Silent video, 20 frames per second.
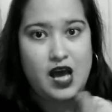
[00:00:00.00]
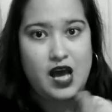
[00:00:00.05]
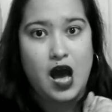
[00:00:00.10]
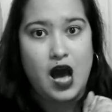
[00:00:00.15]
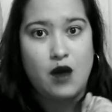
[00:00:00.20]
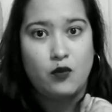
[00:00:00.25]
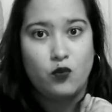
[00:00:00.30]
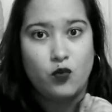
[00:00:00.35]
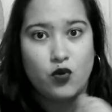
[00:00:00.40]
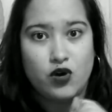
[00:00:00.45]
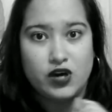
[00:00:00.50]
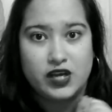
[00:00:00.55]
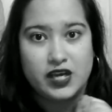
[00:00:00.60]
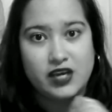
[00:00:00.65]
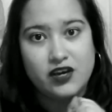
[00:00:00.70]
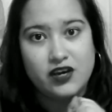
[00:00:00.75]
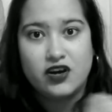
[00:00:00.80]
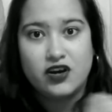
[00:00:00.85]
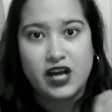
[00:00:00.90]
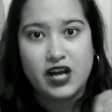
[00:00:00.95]
I'm
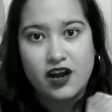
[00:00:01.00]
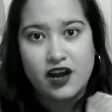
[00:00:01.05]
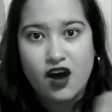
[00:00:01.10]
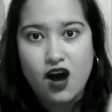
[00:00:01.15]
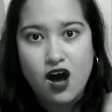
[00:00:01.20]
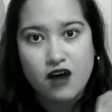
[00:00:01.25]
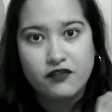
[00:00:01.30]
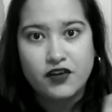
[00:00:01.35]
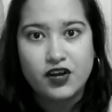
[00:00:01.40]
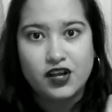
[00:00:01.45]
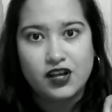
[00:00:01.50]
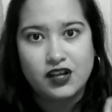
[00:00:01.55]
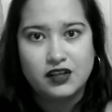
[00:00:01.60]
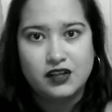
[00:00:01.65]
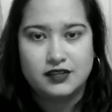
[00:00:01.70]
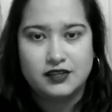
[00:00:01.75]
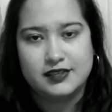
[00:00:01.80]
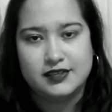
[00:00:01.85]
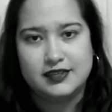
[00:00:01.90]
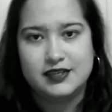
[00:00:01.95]
working on a novel.
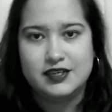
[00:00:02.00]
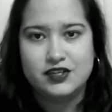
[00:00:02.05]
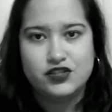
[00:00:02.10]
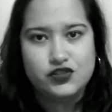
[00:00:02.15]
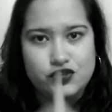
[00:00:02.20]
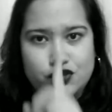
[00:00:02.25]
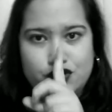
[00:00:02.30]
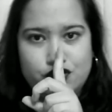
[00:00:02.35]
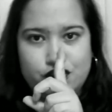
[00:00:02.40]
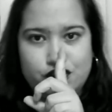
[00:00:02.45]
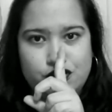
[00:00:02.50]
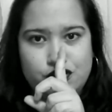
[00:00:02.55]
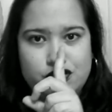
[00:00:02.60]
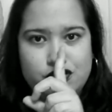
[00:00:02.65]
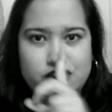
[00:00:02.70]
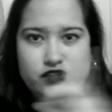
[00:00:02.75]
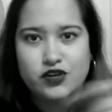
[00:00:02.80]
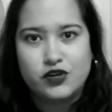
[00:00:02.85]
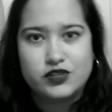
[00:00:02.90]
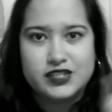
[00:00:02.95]
Shh,
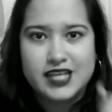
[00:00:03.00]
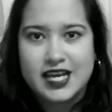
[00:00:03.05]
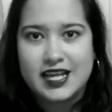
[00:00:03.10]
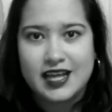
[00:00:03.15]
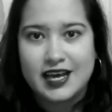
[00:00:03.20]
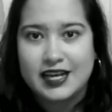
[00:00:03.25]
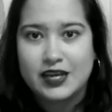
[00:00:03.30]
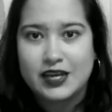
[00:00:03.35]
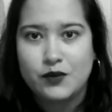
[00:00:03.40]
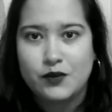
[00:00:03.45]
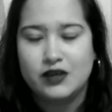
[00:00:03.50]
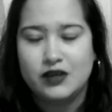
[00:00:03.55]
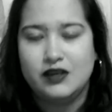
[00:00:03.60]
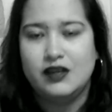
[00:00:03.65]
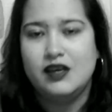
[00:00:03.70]
don't tell anyone.